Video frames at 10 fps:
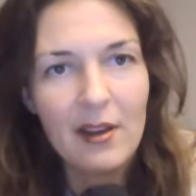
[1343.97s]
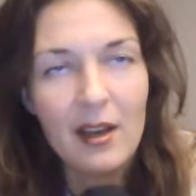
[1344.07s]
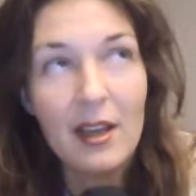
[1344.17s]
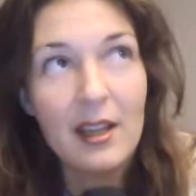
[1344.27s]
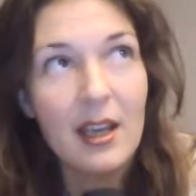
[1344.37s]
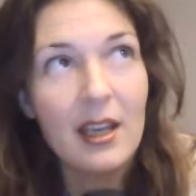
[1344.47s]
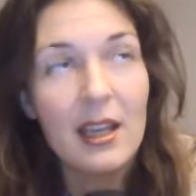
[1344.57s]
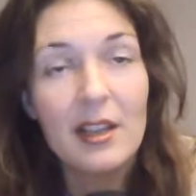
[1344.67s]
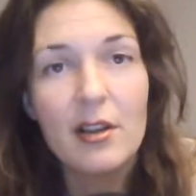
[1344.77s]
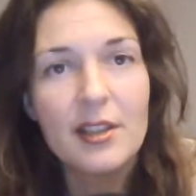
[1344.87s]
and I
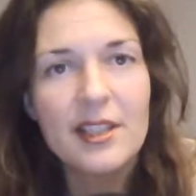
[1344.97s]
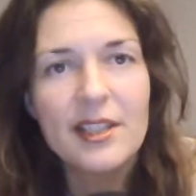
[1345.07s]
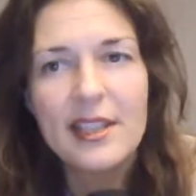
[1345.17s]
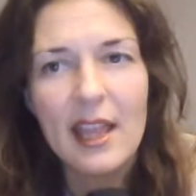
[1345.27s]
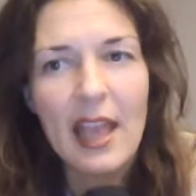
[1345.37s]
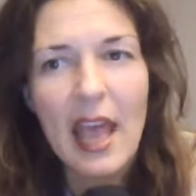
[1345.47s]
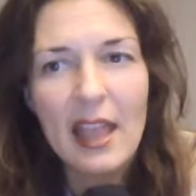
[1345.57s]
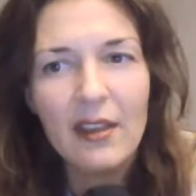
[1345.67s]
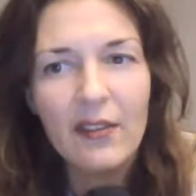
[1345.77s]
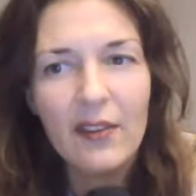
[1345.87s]
cannot stand
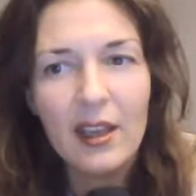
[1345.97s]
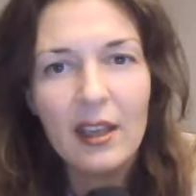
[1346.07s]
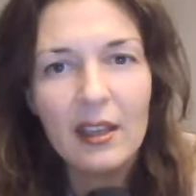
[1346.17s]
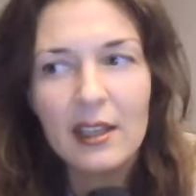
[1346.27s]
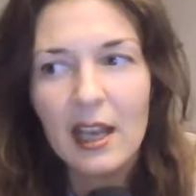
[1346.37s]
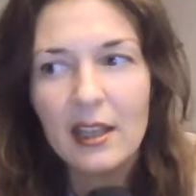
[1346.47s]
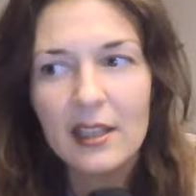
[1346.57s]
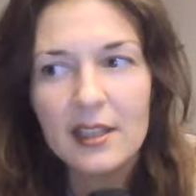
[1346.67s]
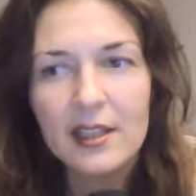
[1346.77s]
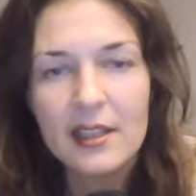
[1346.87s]
anything that
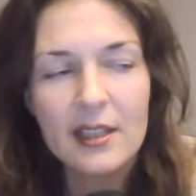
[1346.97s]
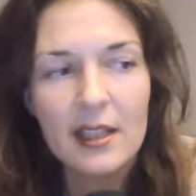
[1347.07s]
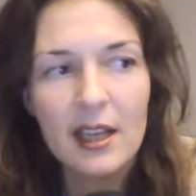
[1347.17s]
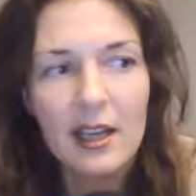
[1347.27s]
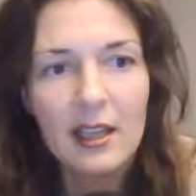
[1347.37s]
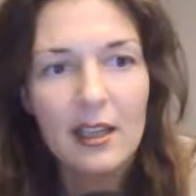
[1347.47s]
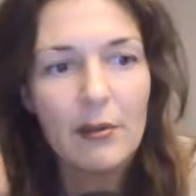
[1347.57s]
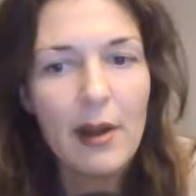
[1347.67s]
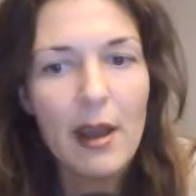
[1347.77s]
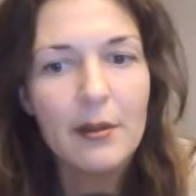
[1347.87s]
is like
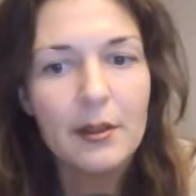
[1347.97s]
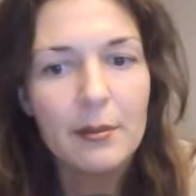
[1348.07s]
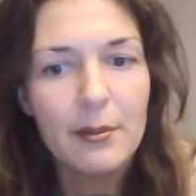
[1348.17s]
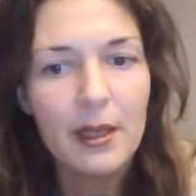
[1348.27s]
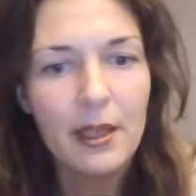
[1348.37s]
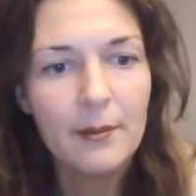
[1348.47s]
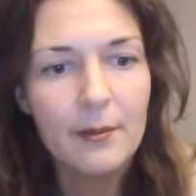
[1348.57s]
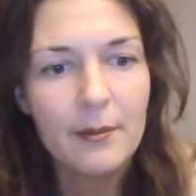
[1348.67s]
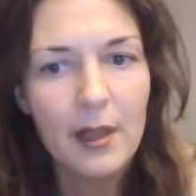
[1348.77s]
around me.